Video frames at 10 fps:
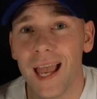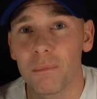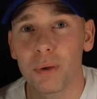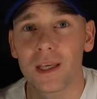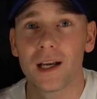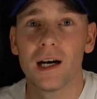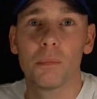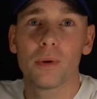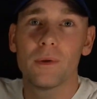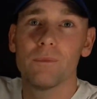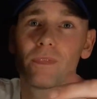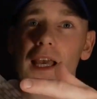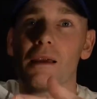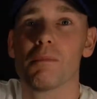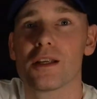and pick up
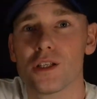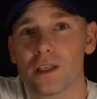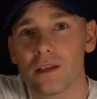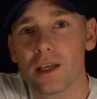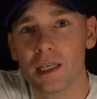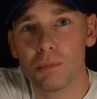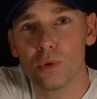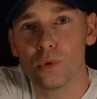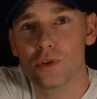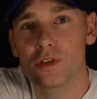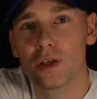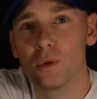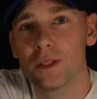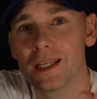a Magic Keyboard 2.